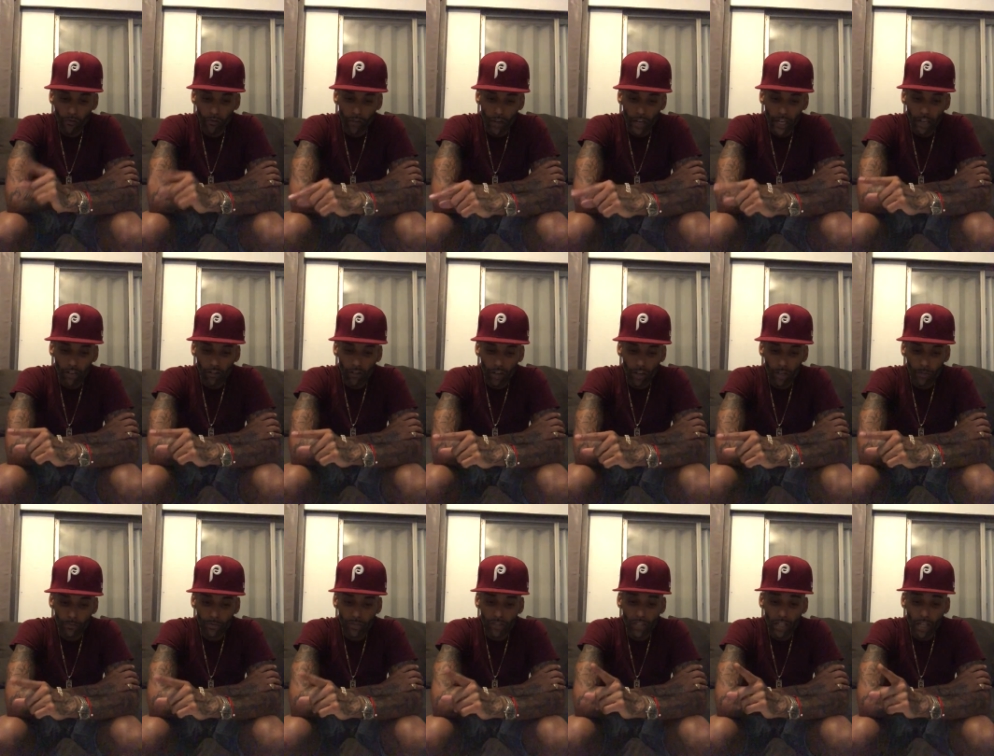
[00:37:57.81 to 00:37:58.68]

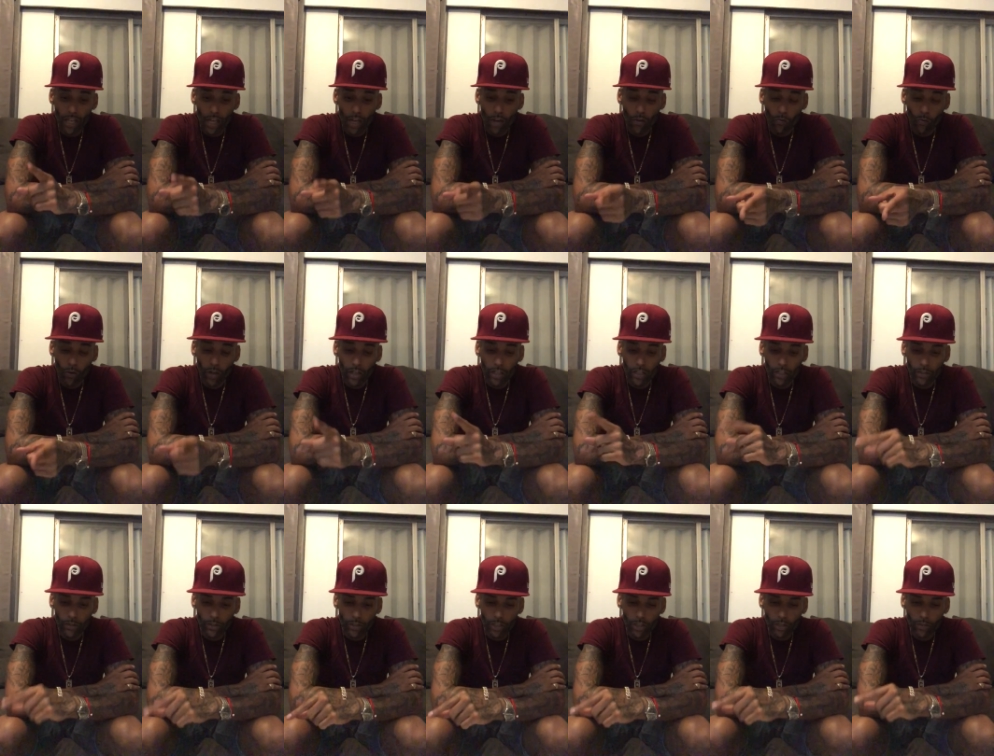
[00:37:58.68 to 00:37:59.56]
flare-ups when
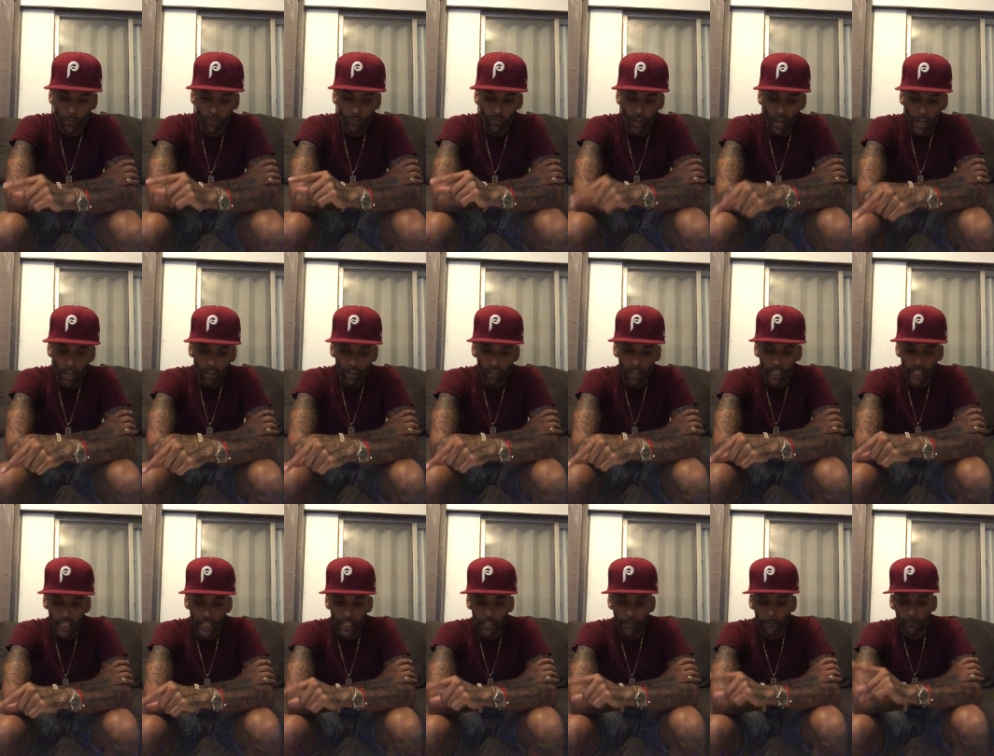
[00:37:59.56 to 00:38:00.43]
consumed
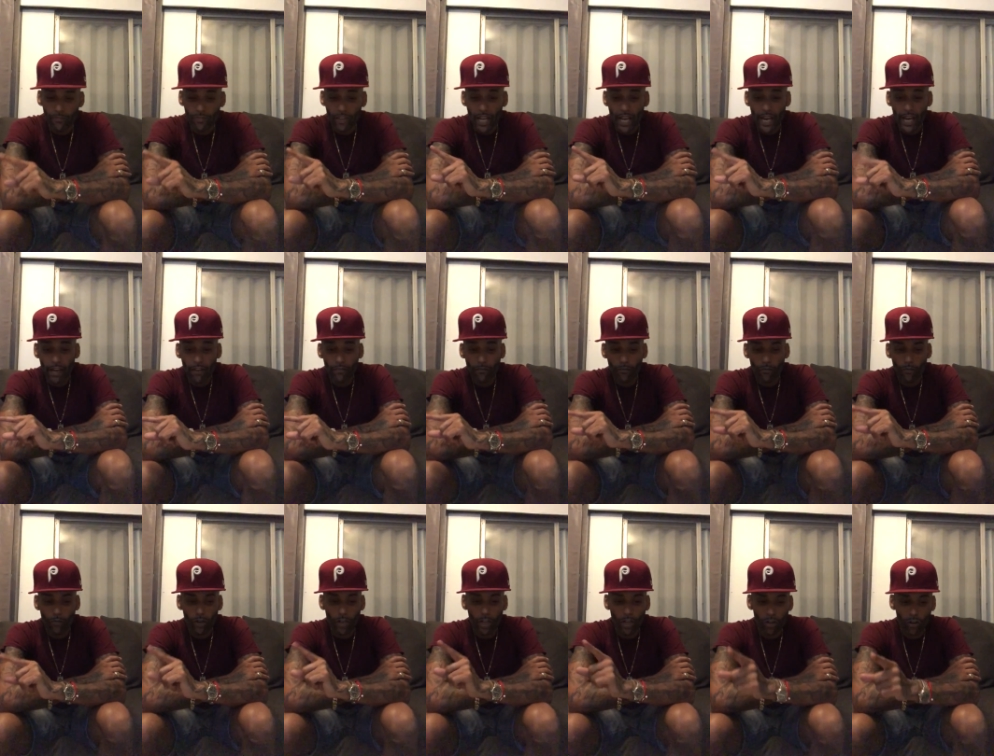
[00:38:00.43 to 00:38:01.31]
regularly and
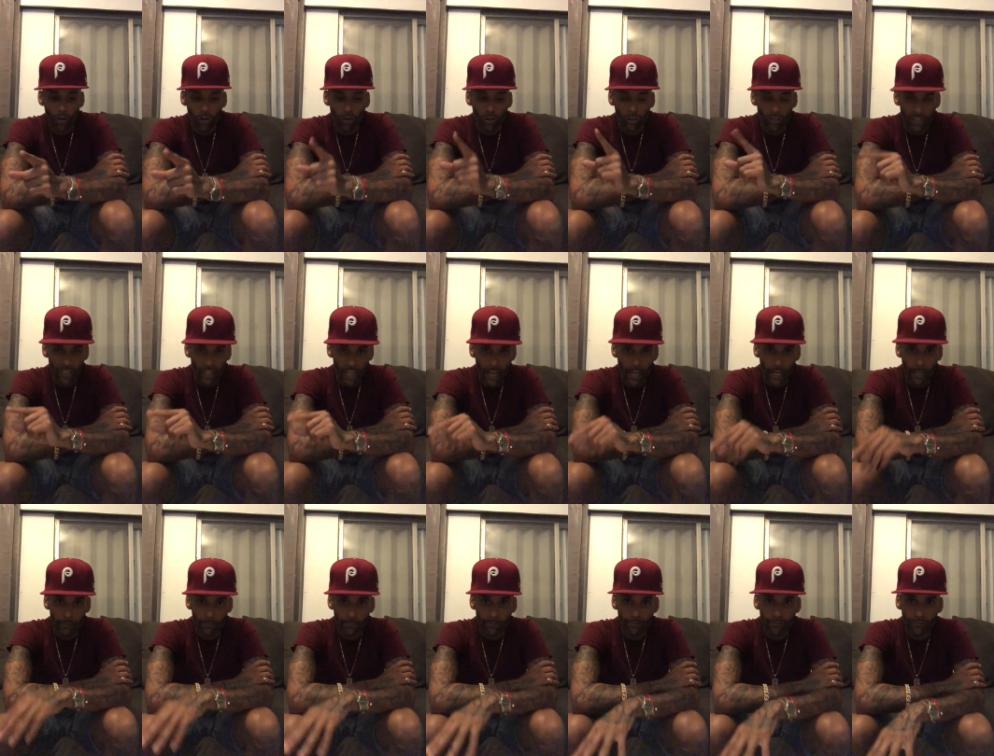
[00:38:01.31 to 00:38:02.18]
for a long
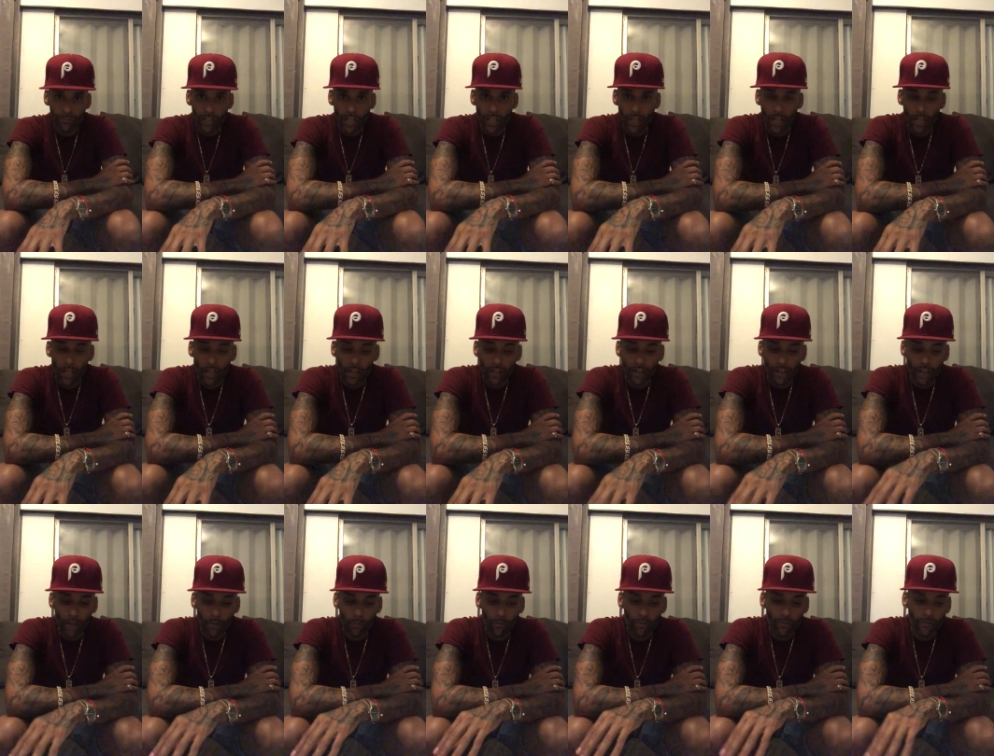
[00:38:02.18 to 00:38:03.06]
time.
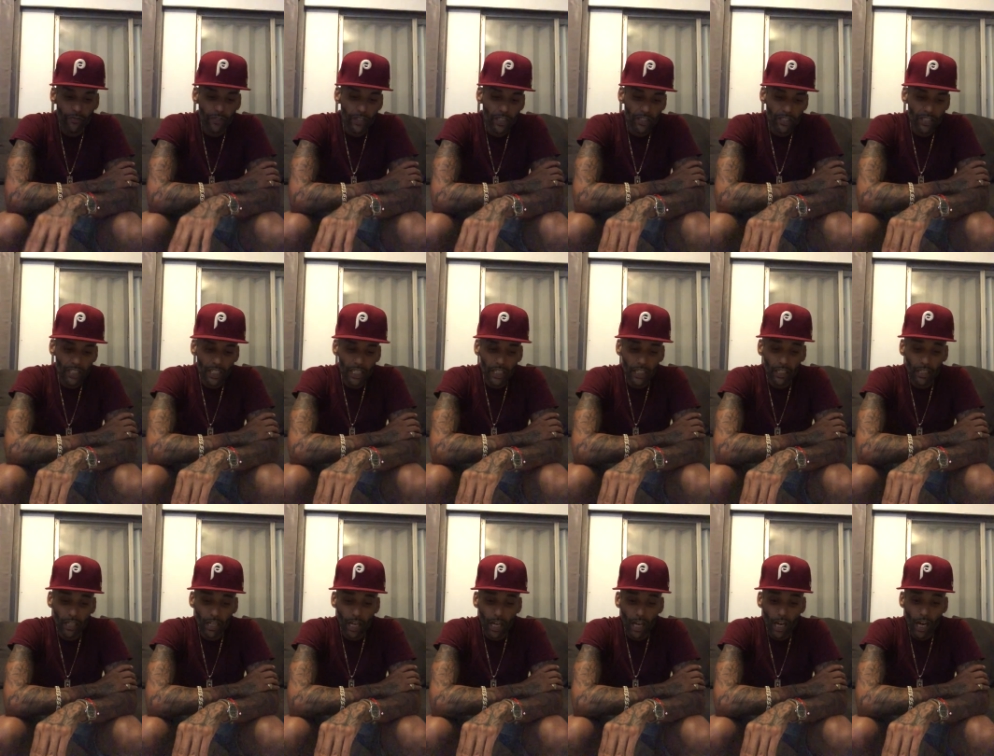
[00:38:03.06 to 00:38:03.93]
Number
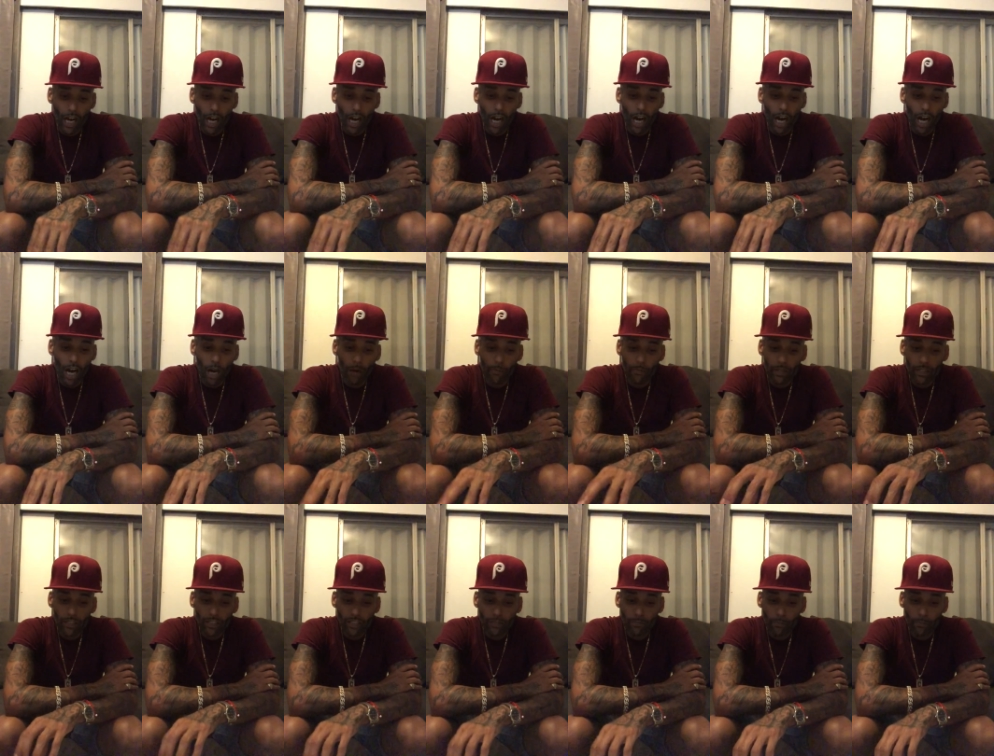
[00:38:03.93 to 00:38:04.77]
15. Hummus